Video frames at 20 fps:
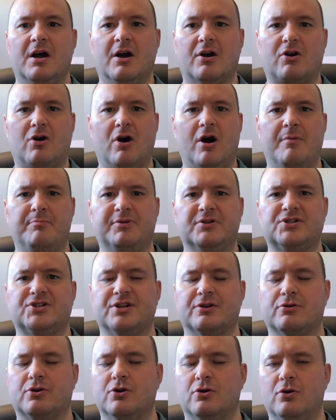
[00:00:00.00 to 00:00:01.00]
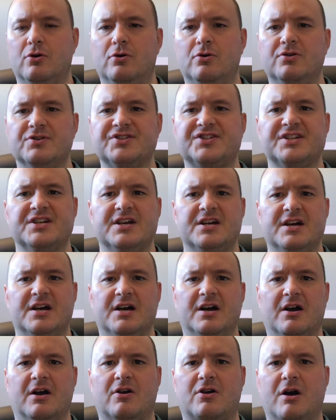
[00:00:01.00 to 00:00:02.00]
accomplish their goals,
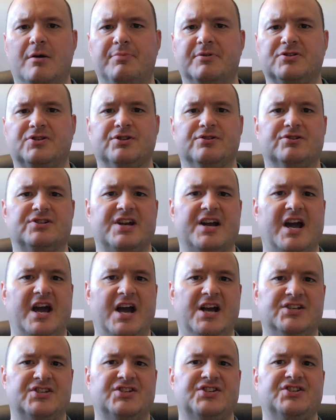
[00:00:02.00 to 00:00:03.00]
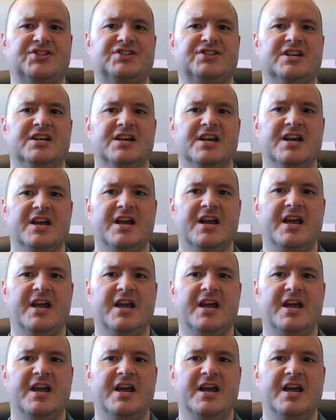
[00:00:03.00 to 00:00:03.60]
uh, accomplish their tasks,